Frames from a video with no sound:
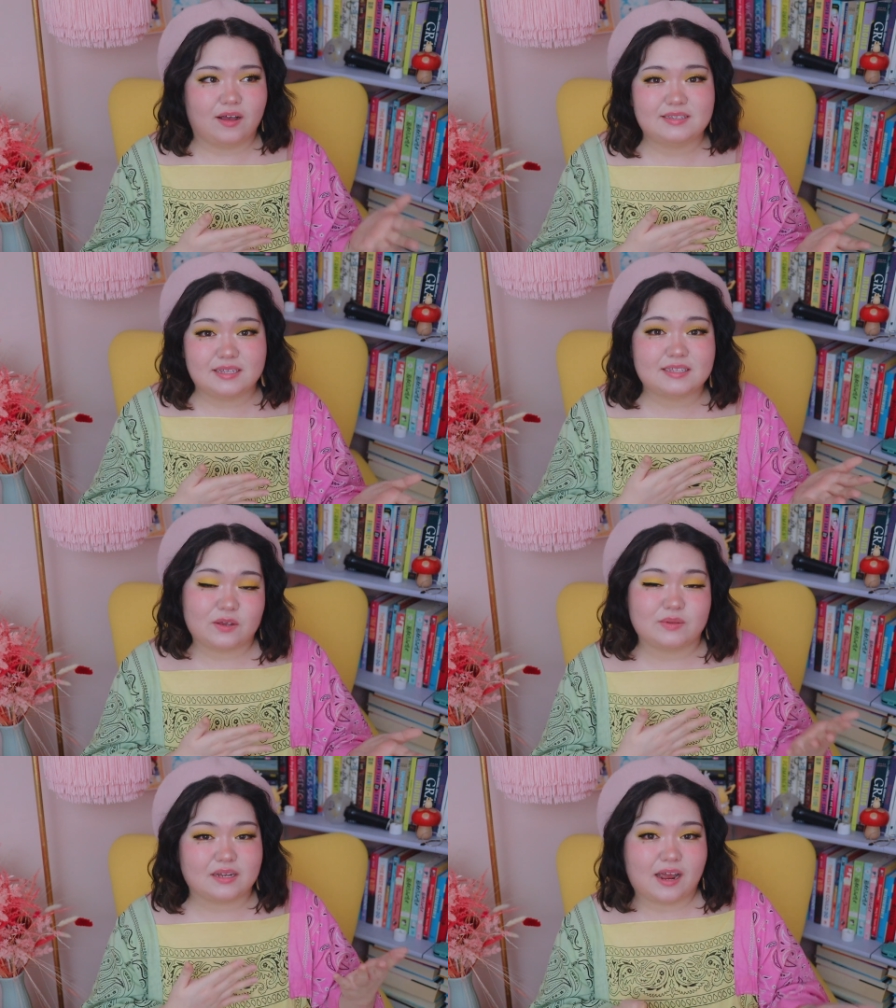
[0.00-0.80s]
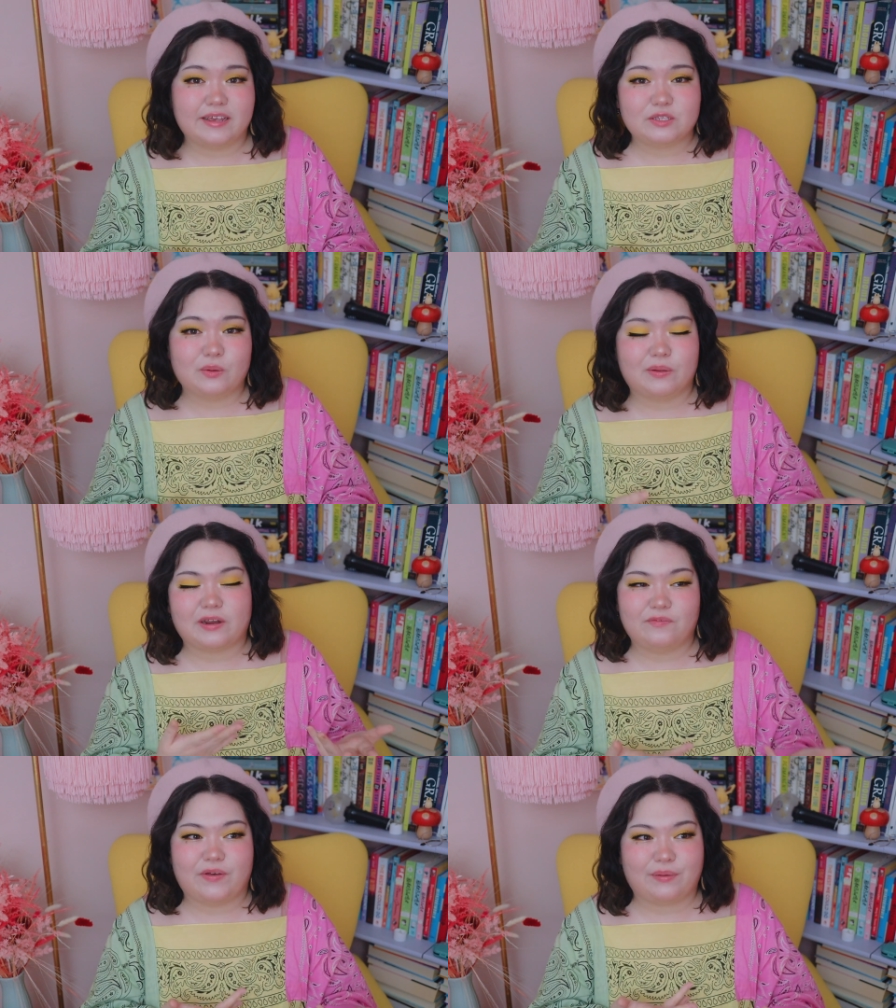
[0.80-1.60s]
since I was in high school and
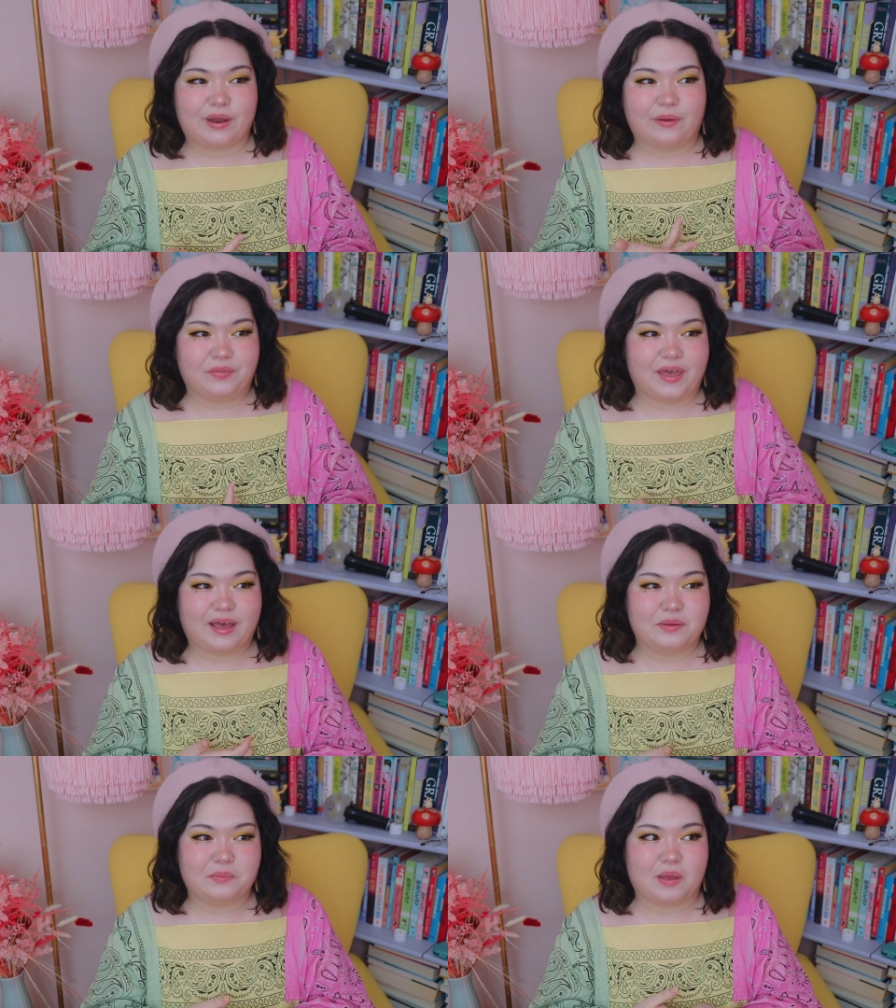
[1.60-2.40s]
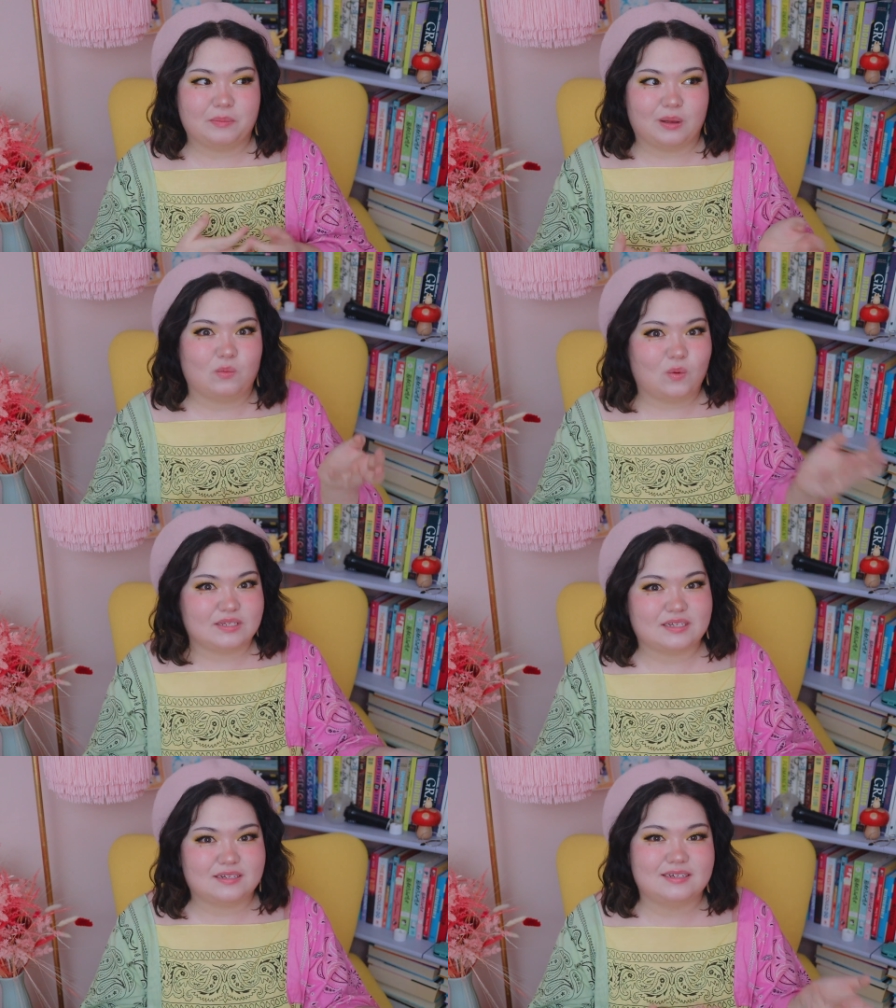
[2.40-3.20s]
I found out that my mom
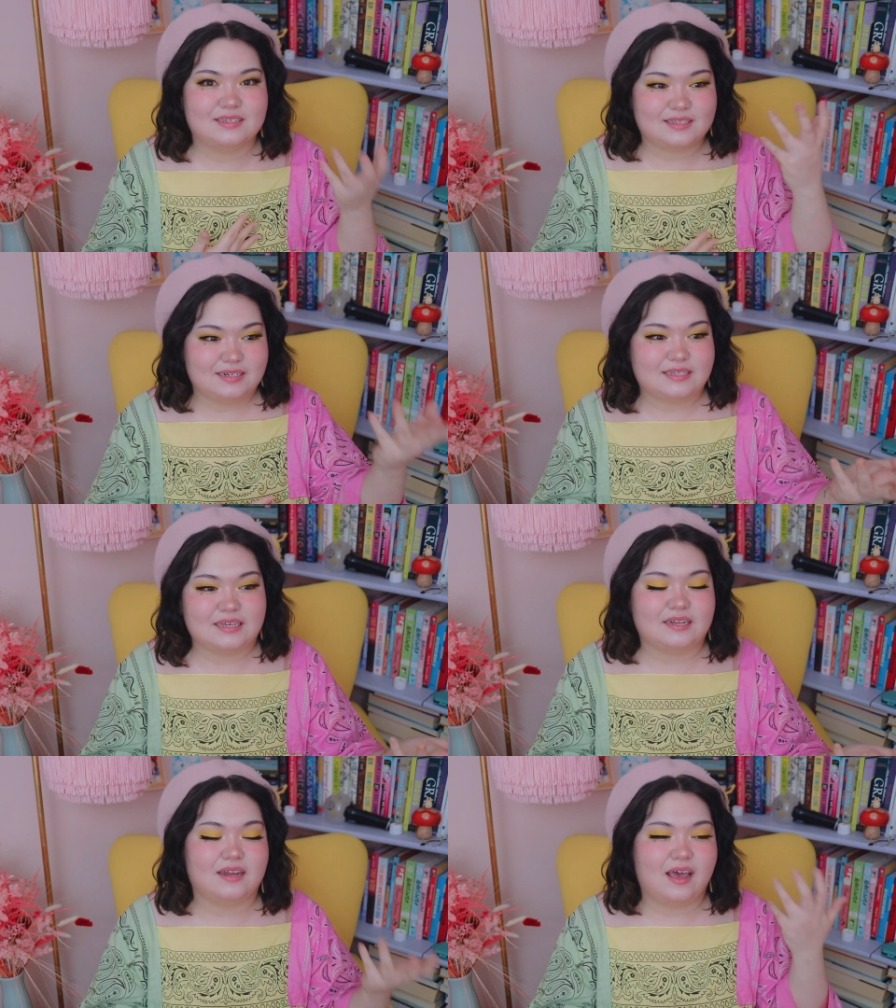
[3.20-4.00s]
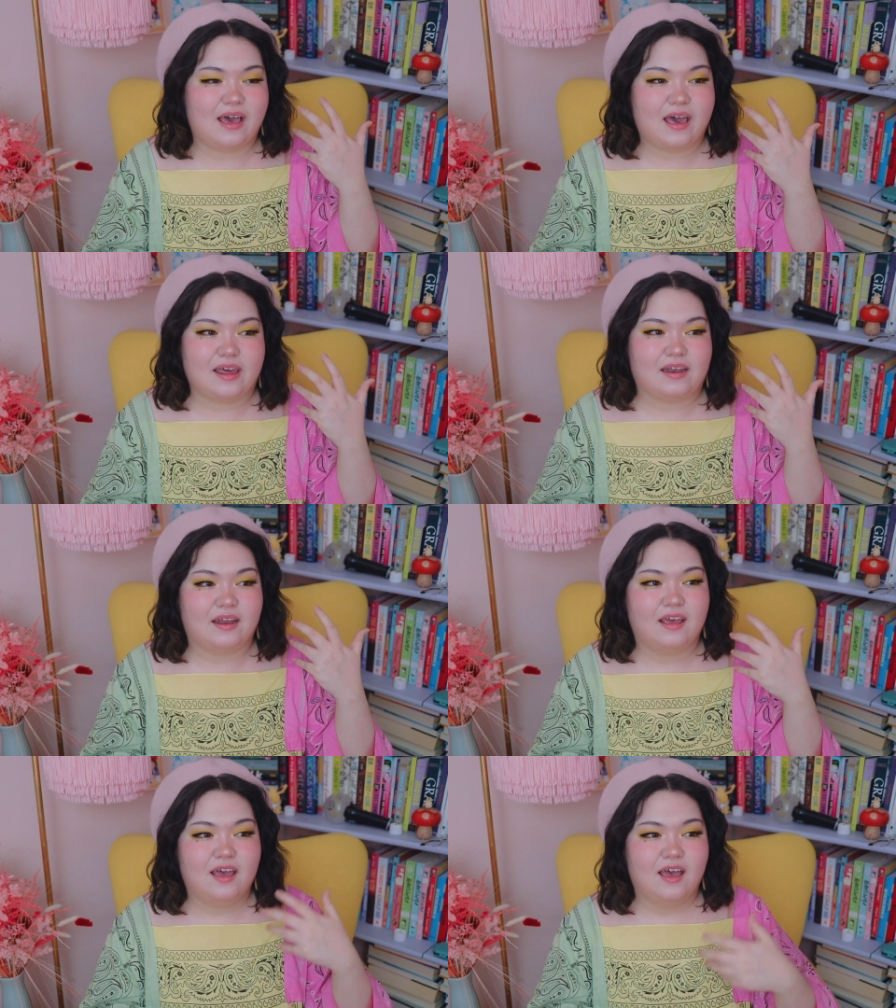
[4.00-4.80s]
wasn't a citizen and